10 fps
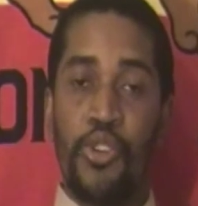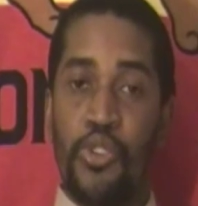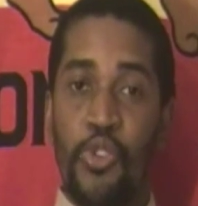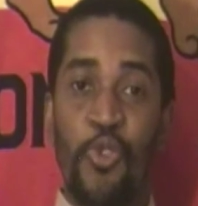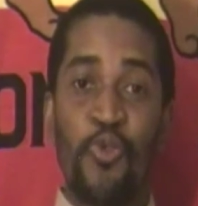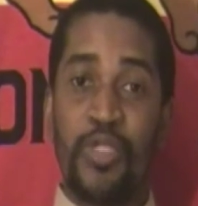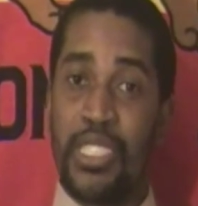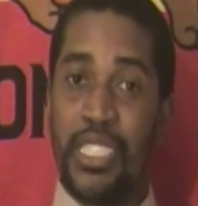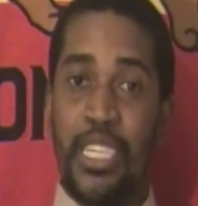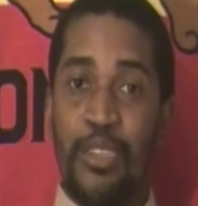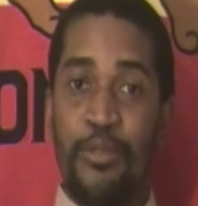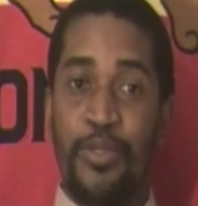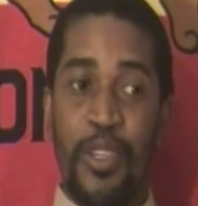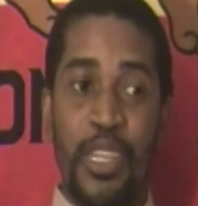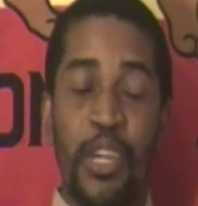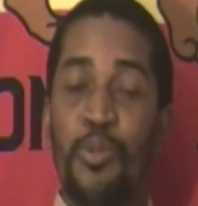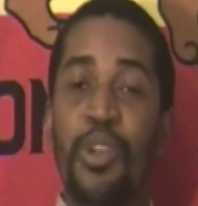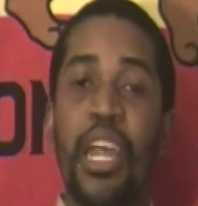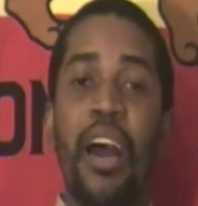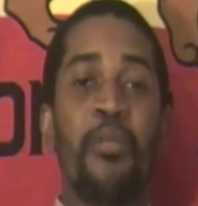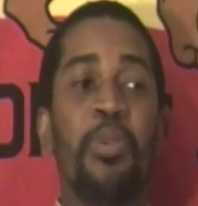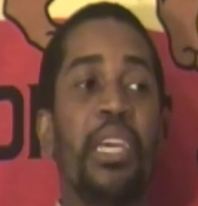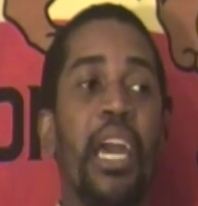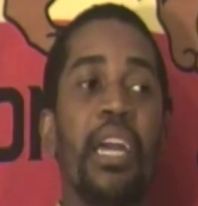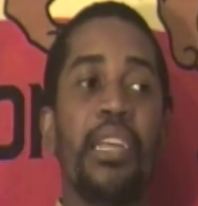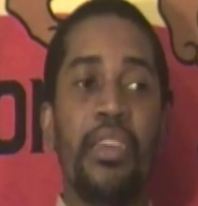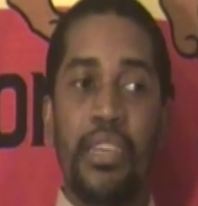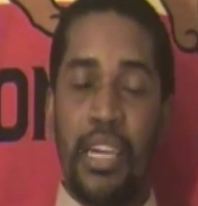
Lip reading: you receive, there will not be any